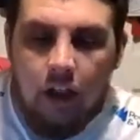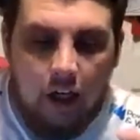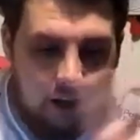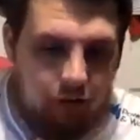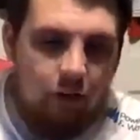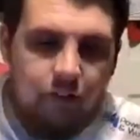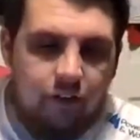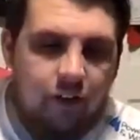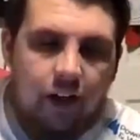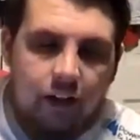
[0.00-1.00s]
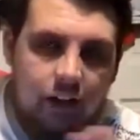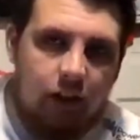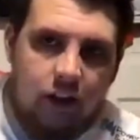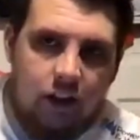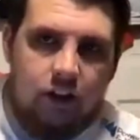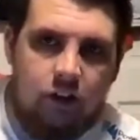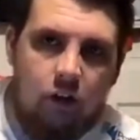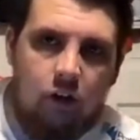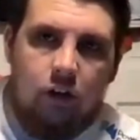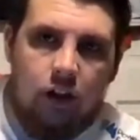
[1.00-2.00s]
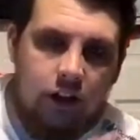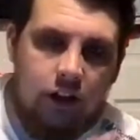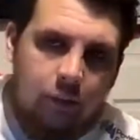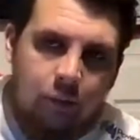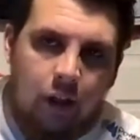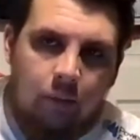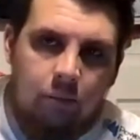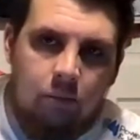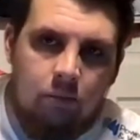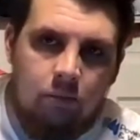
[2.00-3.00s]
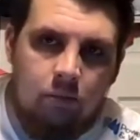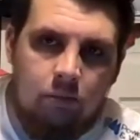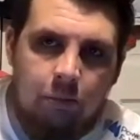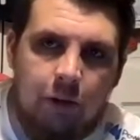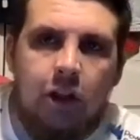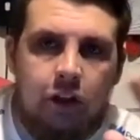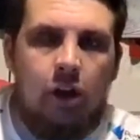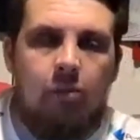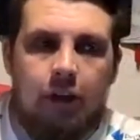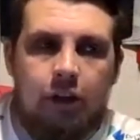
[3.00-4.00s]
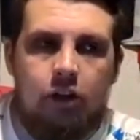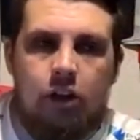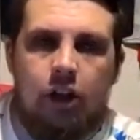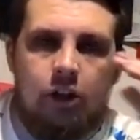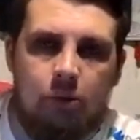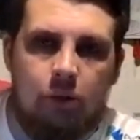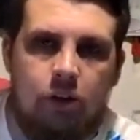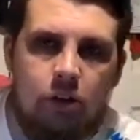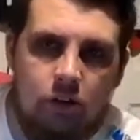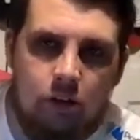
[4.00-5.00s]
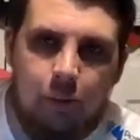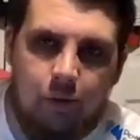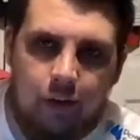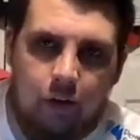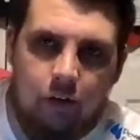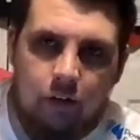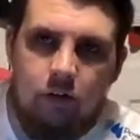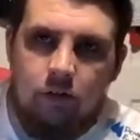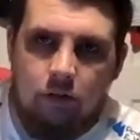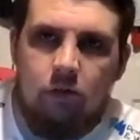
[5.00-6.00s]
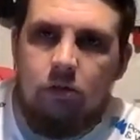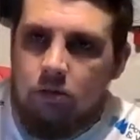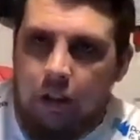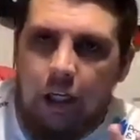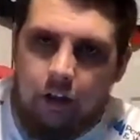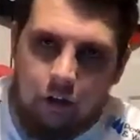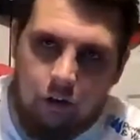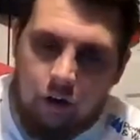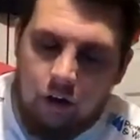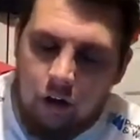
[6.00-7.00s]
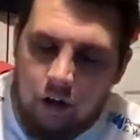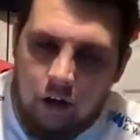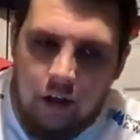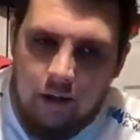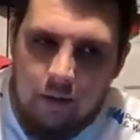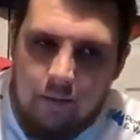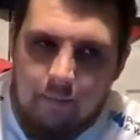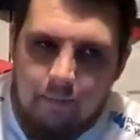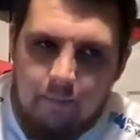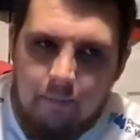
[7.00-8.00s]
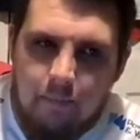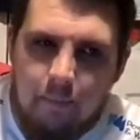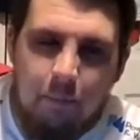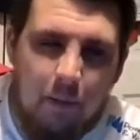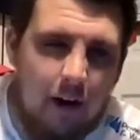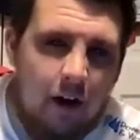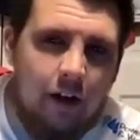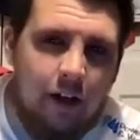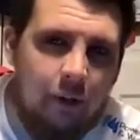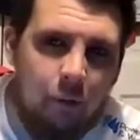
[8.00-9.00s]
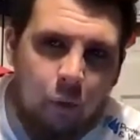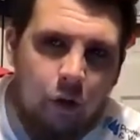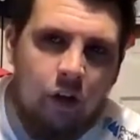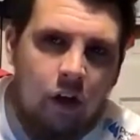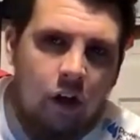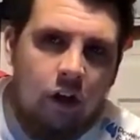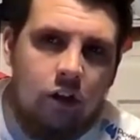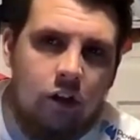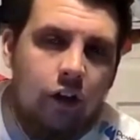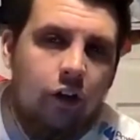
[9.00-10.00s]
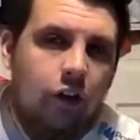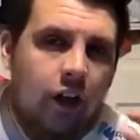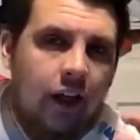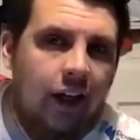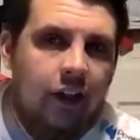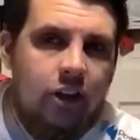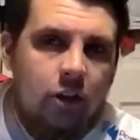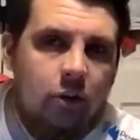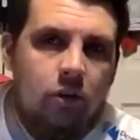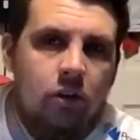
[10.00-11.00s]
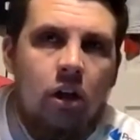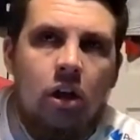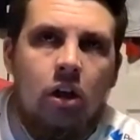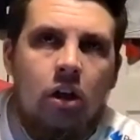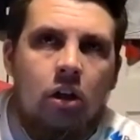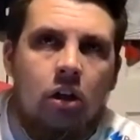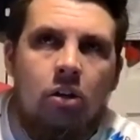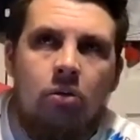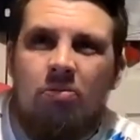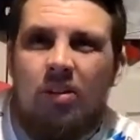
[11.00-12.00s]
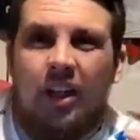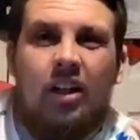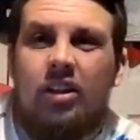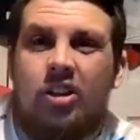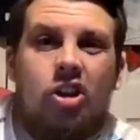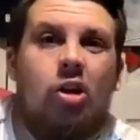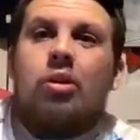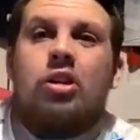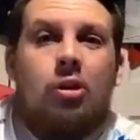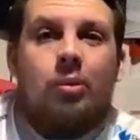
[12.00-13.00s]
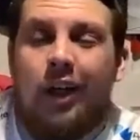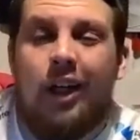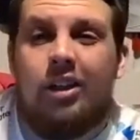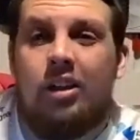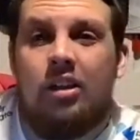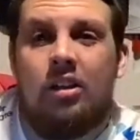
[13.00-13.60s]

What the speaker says: I love the fact that it's not at the same time, because it means there is more spotlight on either or. But it wouldn't hurt to do the occasional, like, summer double header.